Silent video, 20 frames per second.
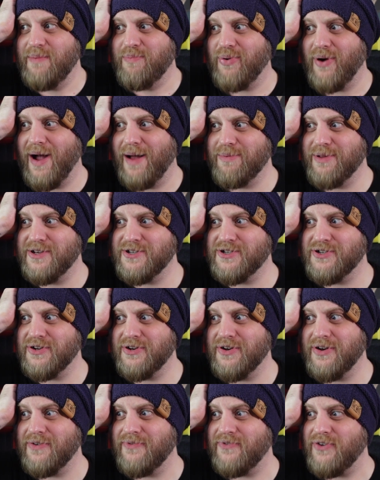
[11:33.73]
probably
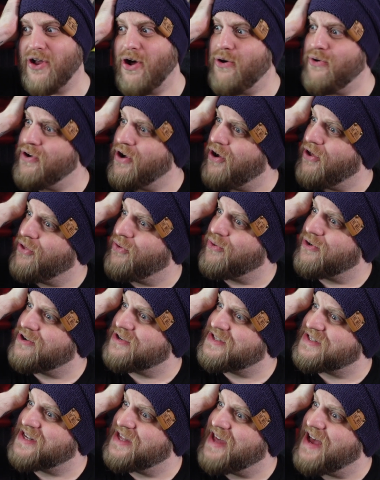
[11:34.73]
shouldn't have known all the
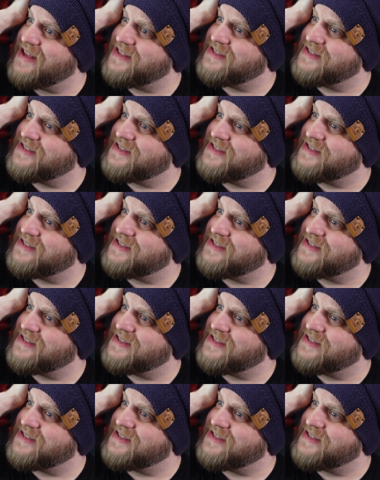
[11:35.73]
words to that